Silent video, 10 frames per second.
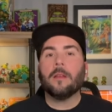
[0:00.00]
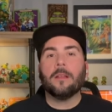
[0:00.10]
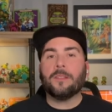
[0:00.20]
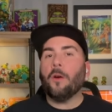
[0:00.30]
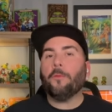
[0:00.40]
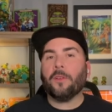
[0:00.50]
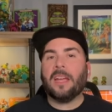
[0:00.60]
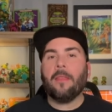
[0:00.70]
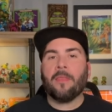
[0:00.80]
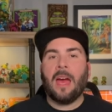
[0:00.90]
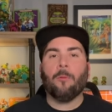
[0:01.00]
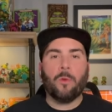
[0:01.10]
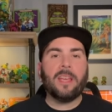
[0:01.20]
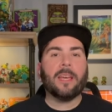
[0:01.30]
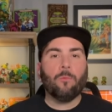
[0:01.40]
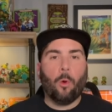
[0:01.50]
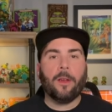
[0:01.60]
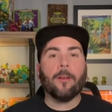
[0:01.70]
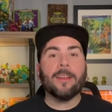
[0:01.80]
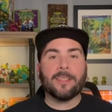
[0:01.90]
Don't forget that Weekend
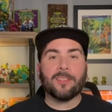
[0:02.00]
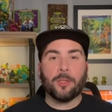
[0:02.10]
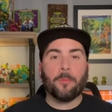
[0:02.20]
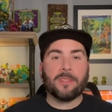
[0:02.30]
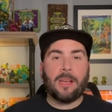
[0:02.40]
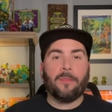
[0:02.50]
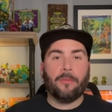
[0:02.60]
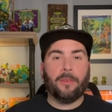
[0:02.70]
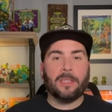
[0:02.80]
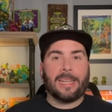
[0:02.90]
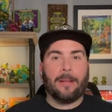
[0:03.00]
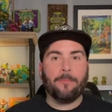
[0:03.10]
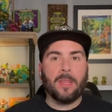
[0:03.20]
Warrior is a Super 7 affiliate.